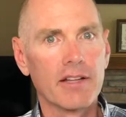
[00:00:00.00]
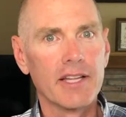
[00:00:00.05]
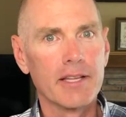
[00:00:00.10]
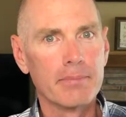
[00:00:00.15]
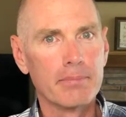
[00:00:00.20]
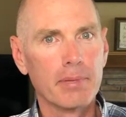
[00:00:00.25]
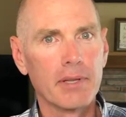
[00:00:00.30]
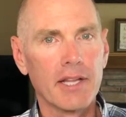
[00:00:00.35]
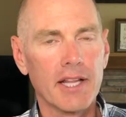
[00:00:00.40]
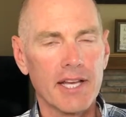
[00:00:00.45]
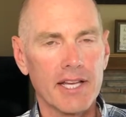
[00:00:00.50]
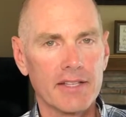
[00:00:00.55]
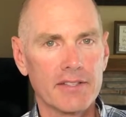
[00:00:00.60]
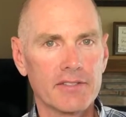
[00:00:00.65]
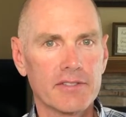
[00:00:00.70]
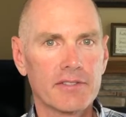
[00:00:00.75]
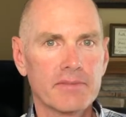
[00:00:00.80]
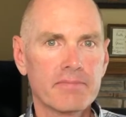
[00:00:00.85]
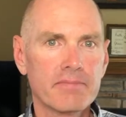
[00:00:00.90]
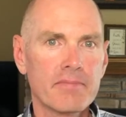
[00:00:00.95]
in
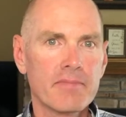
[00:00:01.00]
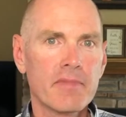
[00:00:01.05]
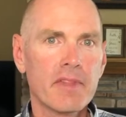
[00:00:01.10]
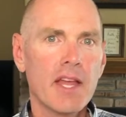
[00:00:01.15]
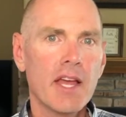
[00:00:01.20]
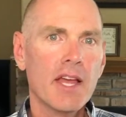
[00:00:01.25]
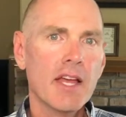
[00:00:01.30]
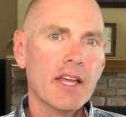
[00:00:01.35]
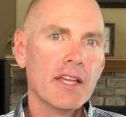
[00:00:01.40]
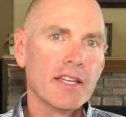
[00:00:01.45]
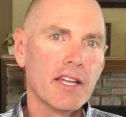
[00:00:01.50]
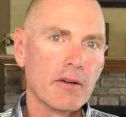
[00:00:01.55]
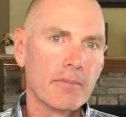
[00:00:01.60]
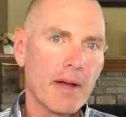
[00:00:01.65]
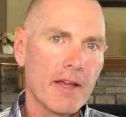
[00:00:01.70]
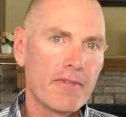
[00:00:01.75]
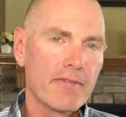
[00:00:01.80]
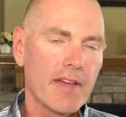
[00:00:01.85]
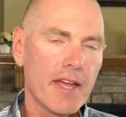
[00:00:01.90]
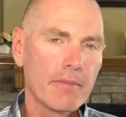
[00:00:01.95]
place. Now,
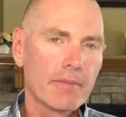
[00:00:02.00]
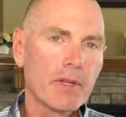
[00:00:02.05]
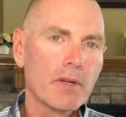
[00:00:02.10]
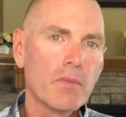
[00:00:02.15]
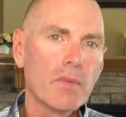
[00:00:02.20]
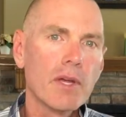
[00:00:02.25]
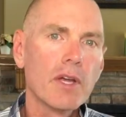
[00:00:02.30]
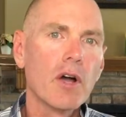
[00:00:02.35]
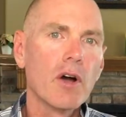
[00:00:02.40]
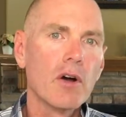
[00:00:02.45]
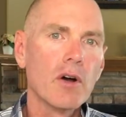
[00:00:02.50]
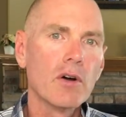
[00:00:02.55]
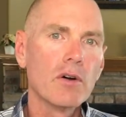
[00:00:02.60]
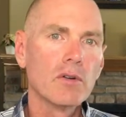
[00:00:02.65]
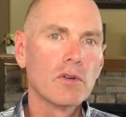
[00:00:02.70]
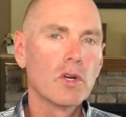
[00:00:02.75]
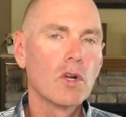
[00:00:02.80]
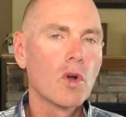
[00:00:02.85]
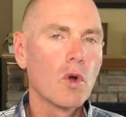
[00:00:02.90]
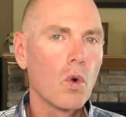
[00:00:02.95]
my family, we
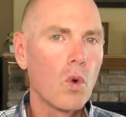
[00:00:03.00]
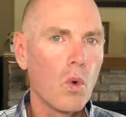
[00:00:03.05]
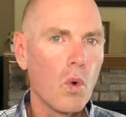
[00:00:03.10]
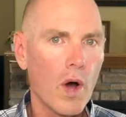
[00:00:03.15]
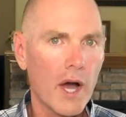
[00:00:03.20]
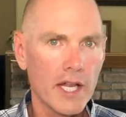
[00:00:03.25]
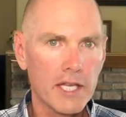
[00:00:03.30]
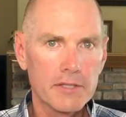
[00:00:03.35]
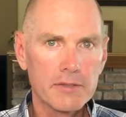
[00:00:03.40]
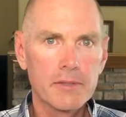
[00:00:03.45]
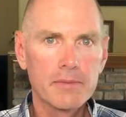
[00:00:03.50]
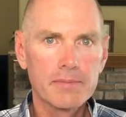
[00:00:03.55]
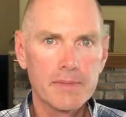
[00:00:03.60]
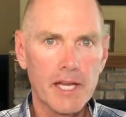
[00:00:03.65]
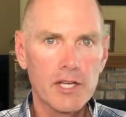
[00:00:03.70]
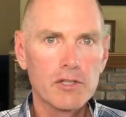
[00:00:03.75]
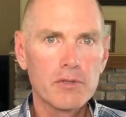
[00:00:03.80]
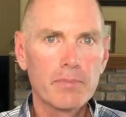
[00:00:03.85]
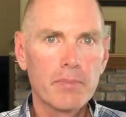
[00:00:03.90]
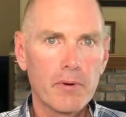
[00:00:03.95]
own quite a
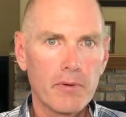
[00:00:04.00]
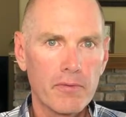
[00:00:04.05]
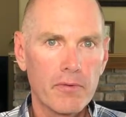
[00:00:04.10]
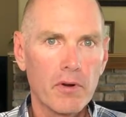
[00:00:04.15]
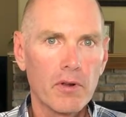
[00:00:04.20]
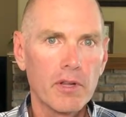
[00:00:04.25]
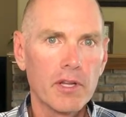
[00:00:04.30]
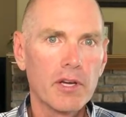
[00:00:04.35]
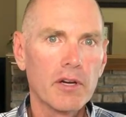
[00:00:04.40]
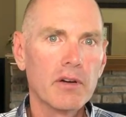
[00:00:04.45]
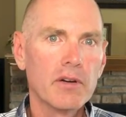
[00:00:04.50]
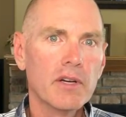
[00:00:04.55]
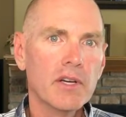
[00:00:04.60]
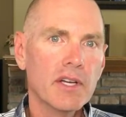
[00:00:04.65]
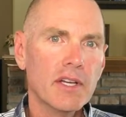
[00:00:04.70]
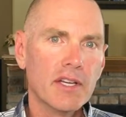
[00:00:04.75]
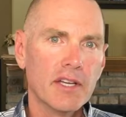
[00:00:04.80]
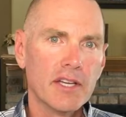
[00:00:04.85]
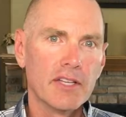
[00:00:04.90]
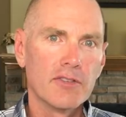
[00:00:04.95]
substantial portfolio.
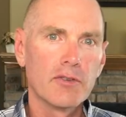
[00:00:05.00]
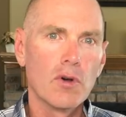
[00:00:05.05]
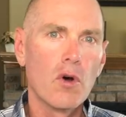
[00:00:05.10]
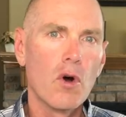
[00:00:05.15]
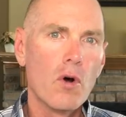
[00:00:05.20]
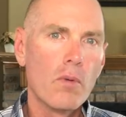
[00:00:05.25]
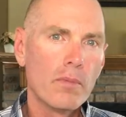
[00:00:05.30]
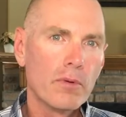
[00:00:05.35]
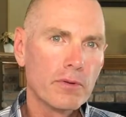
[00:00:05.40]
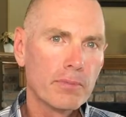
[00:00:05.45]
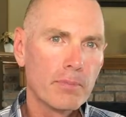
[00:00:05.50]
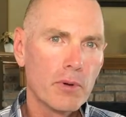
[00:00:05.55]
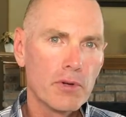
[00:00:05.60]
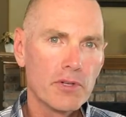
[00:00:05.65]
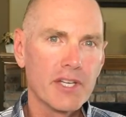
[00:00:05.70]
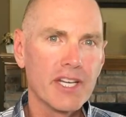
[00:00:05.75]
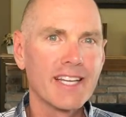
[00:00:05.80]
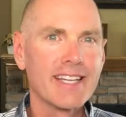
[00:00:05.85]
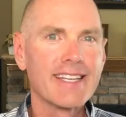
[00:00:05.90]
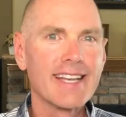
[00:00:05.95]
It's almost
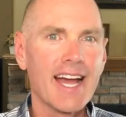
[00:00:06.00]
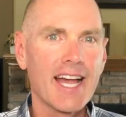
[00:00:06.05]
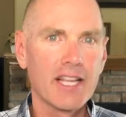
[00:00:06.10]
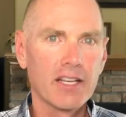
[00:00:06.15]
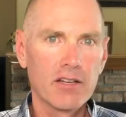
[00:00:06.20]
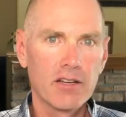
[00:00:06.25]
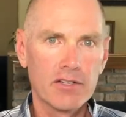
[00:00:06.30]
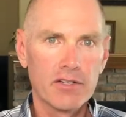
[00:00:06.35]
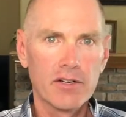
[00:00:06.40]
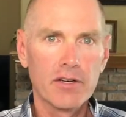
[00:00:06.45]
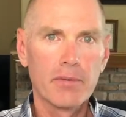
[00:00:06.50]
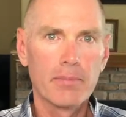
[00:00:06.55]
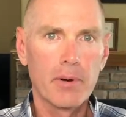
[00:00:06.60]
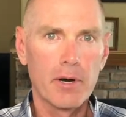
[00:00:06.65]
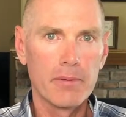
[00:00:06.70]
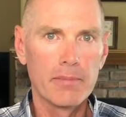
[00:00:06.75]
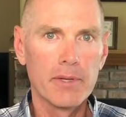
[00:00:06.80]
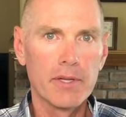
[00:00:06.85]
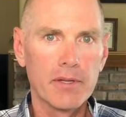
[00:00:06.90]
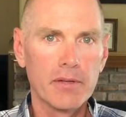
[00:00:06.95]
pushing 900
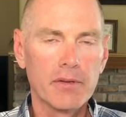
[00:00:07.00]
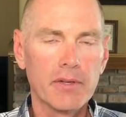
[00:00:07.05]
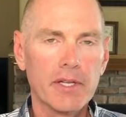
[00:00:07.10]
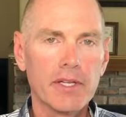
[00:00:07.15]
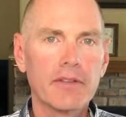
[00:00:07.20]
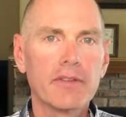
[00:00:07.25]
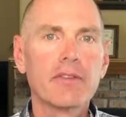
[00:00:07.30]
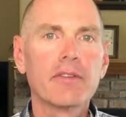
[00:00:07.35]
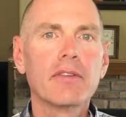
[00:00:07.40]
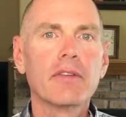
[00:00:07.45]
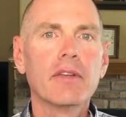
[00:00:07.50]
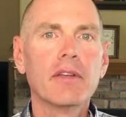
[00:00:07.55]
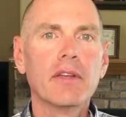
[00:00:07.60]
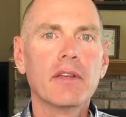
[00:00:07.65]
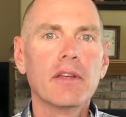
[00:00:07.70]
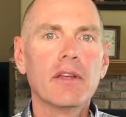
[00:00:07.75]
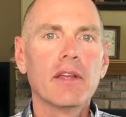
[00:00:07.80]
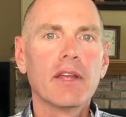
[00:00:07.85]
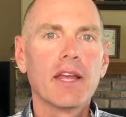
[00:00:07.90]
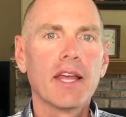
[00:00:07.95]
apartment units,
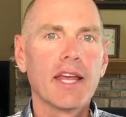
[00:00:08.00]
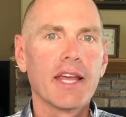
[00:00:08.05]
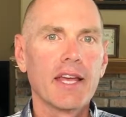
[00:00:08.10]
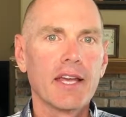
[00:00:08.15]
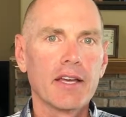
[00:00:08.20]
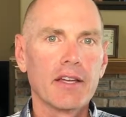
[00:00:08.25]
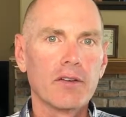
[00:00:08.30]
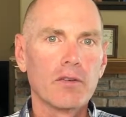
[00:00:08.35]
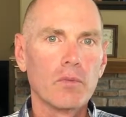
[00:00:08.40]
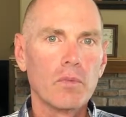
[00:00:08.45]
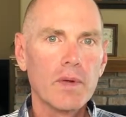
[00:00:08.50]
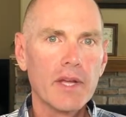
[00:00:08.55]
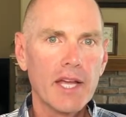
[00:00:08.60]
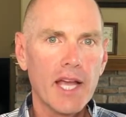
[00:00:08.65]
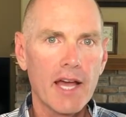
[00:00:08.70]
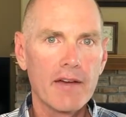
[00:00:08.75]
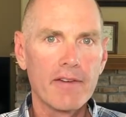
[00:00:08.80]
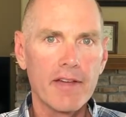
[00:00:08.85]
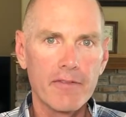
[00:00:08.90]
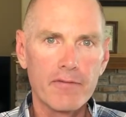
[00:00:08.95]
and we
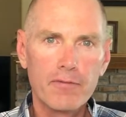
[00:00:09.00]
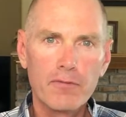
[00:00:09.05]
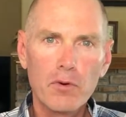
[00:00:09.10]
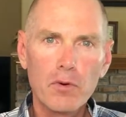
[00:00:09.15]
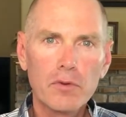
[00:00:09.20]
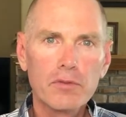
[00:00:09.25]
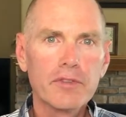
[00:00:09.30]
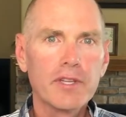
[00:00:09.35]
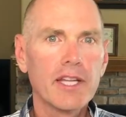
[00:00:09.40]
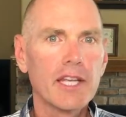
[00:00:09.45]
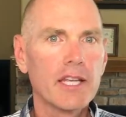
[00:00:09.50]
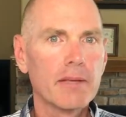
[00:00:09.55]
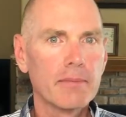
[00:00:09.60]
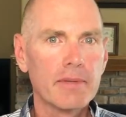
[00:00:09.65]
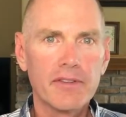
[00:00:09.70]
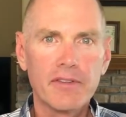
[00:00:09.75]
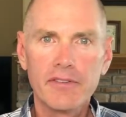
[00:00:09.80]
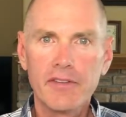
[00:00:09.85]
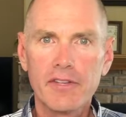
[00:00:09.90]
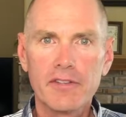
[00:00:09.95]
have a full team
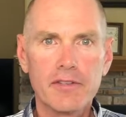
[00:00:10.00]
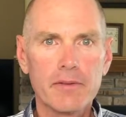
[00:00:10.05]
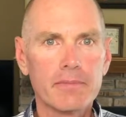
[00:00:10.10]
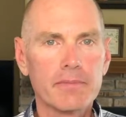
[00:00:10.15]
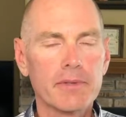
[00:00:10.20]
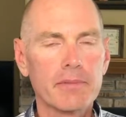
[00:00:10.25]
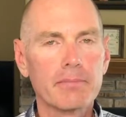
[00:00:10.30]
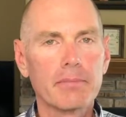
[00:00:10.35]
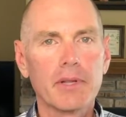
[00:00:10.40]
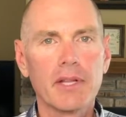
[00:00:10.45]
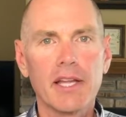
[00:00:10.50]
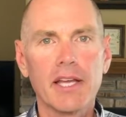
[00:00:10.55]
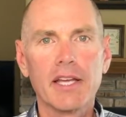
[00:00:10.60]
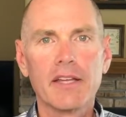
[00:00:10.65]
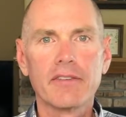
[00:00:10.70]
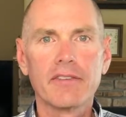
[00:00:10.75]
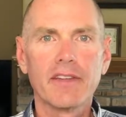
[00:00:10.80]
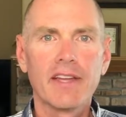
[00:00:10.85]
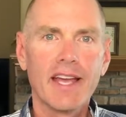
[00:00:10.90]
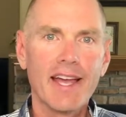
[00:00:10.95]
and systems in
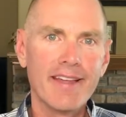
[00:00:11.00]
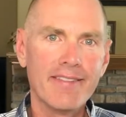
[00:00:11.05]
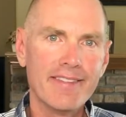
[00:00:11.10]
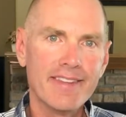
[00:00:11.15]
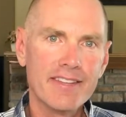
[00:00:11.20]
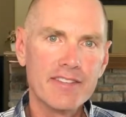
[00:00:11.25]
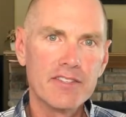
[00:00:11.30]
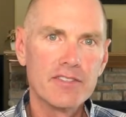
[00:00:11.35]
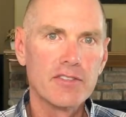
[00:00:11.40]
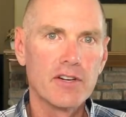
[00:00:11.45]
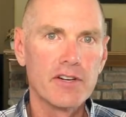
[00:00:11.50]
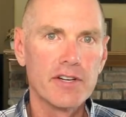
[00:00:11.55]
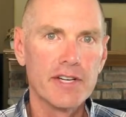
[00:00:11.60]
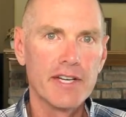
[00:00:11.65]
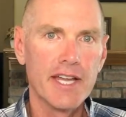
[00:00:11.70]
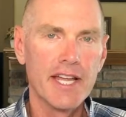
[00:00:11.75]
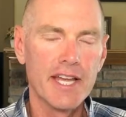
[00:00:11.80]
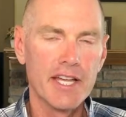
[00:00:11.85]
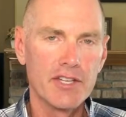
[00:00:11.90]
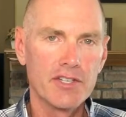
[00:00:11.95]
place, and this is our
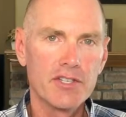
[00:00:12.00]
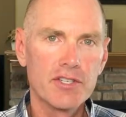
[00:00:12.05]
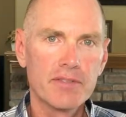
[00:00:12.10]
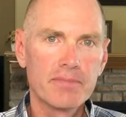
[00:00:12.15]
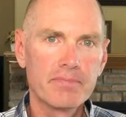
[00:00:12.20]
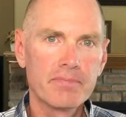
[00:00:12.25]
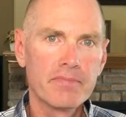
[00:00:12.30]
niche.